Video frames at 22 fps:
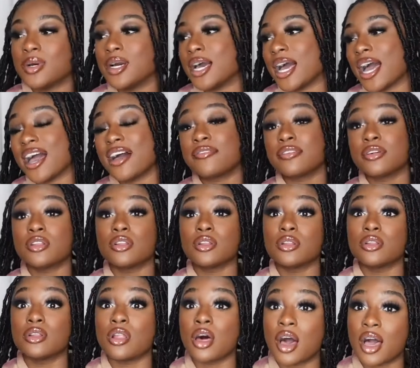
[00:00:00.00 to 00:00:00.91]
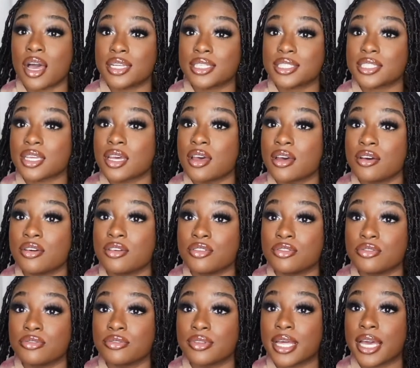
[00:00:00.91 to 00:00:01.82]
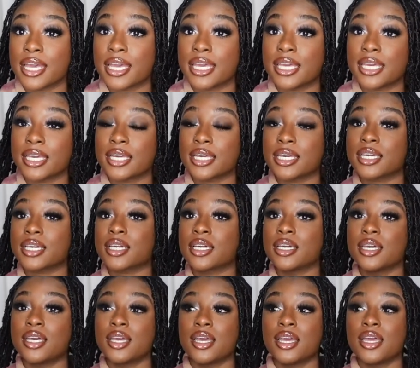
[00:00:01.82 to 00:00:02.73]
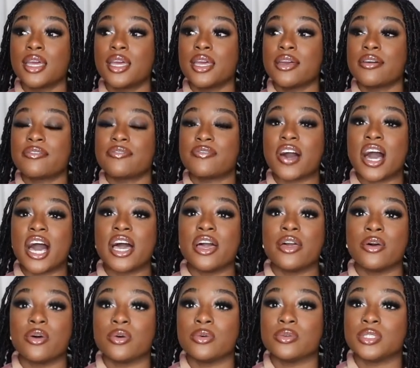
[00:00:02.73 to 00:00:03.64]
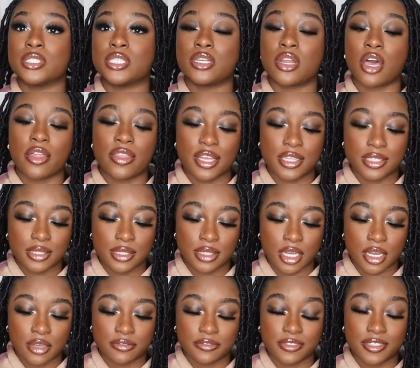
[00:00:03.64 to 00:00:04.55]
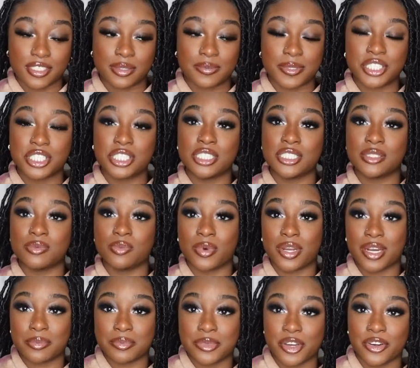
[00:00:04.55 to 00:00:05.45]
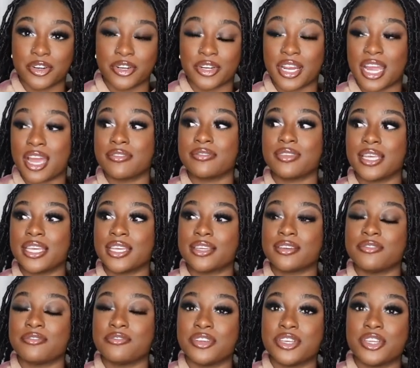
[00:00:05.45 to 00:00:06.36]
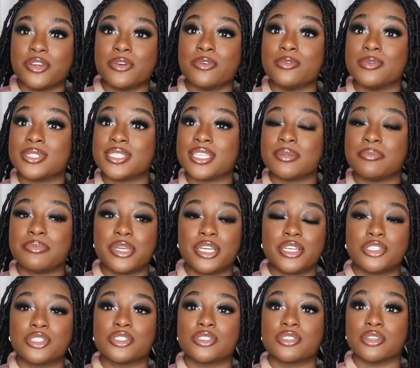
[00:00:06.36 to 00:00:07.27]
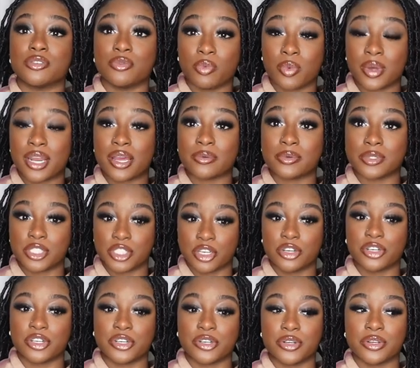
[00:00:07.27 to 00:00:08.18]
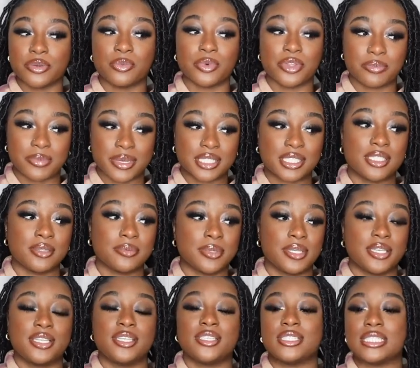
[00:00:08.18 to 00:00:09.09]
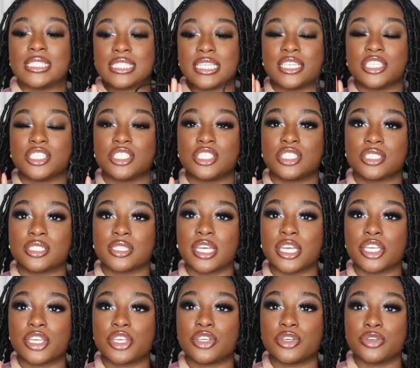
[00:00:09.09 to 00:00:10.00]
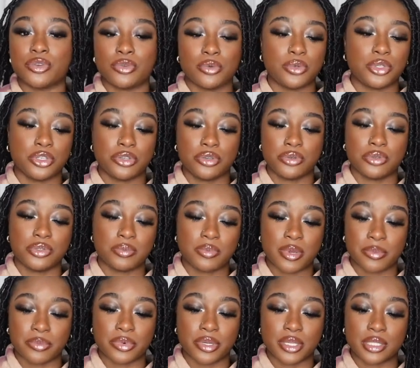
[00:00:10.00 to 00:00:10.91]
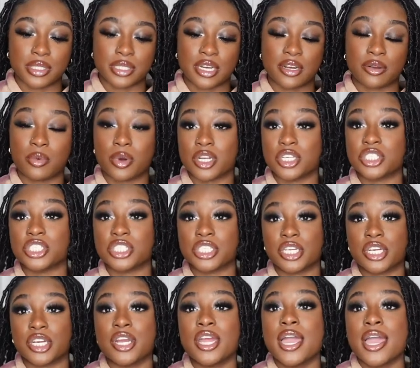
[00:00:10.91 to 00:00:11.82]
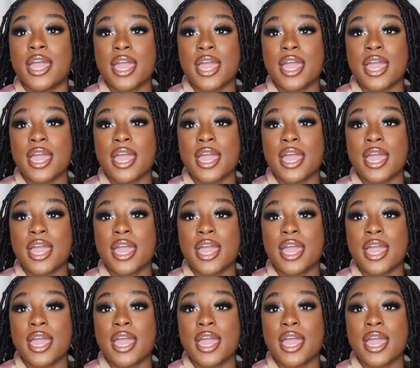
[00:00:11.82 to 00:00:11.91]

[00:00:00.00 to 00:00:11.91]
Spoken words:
have a lot of like files and all that stuff, especially when I'm younger. I have like videos and pictures of when I was younger with my siblings, and it's just like huge, huge memories that I wanna share